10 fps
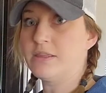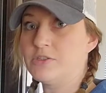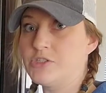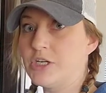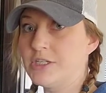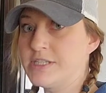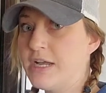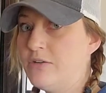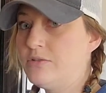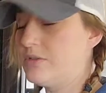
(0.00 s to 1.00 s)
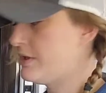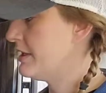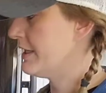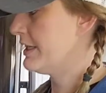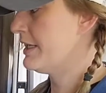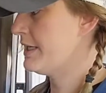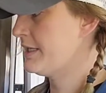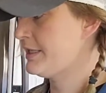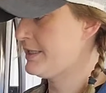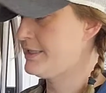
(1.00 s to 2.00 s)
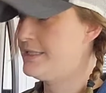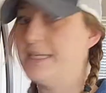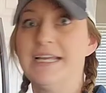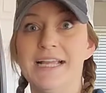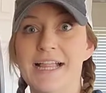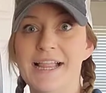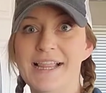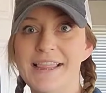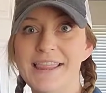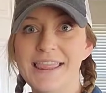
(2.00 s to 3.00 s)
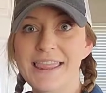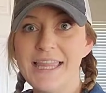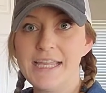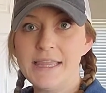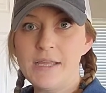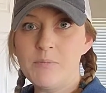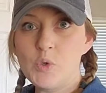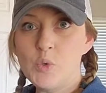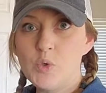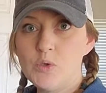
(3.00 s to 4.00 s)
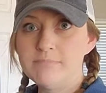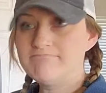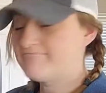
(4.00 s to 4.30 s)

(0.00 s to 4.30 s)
the jars out and we'll let them cool.